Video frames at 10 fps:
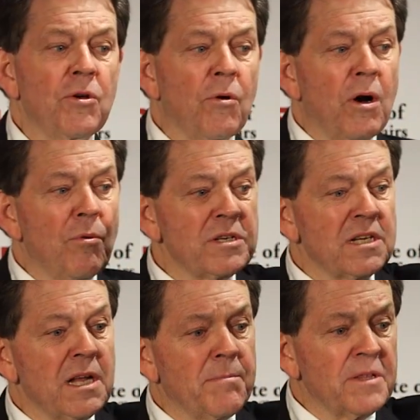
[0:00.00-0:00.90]
you always
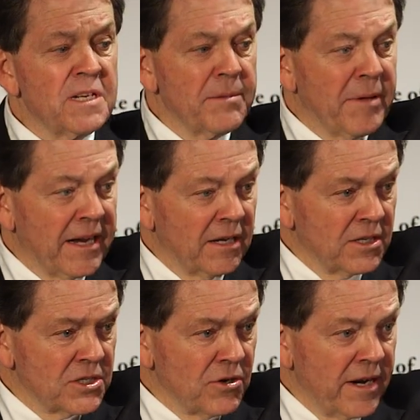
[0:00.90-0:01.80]
end up in the demand
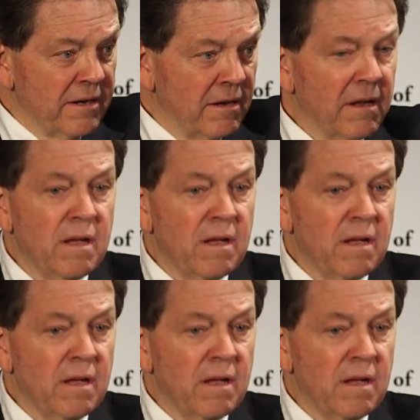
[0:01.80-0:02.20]
constraint.